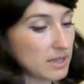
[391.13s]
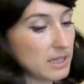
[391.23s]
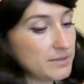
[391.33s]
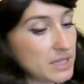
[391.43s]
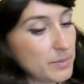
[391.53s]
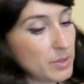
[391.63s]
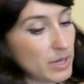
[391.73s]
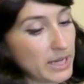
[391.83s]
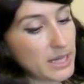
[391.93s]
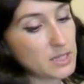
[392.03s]
lift up
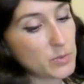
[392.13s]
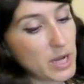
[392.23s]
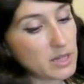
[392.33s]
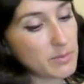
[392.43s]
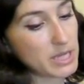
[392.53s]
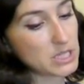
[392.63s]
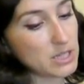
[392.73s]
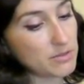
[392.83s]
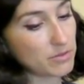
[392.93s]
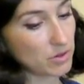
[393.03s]
your hands while imagining